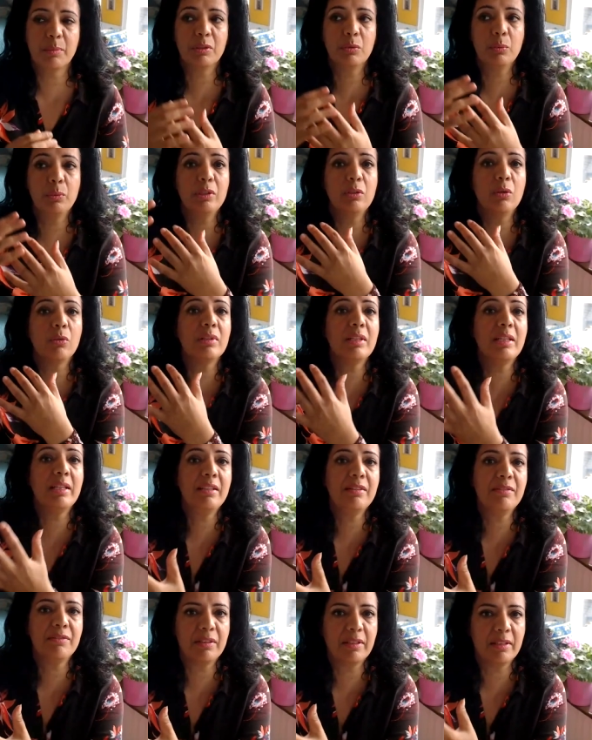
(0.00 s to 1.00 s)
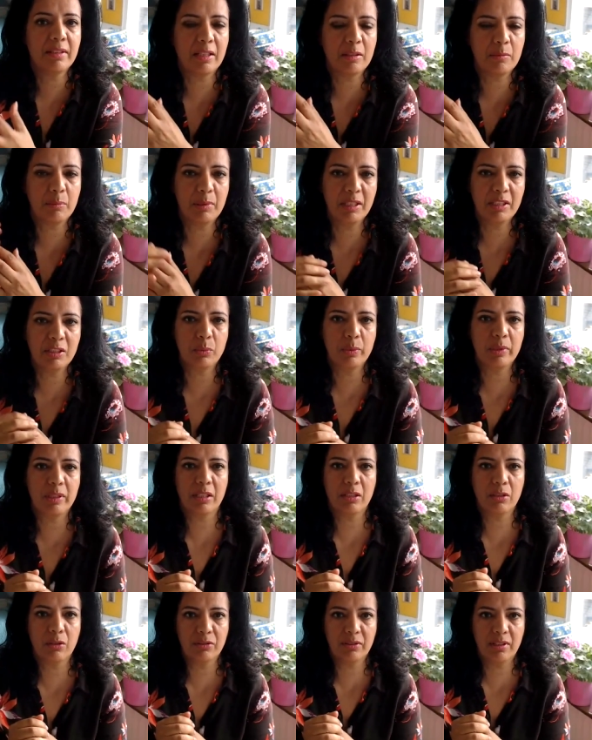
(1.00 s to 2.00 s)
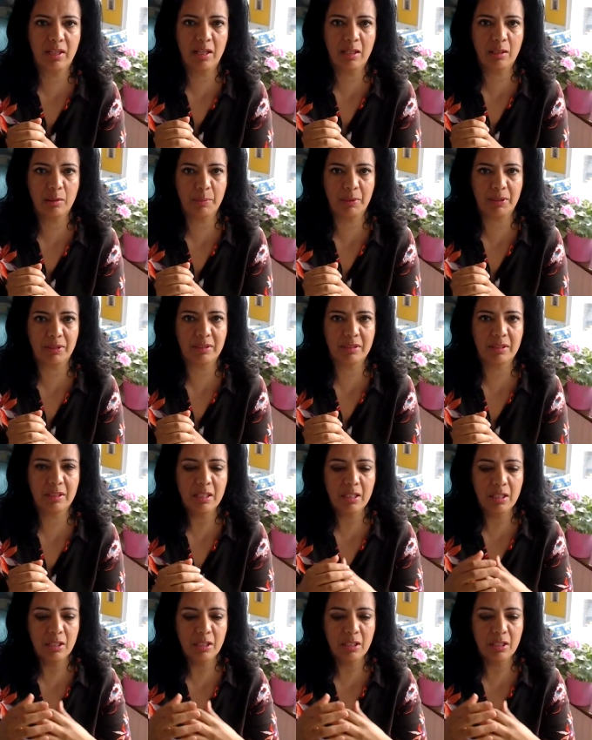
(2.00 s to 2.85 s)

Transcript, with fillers: but we don't live in that place. We cannot help it.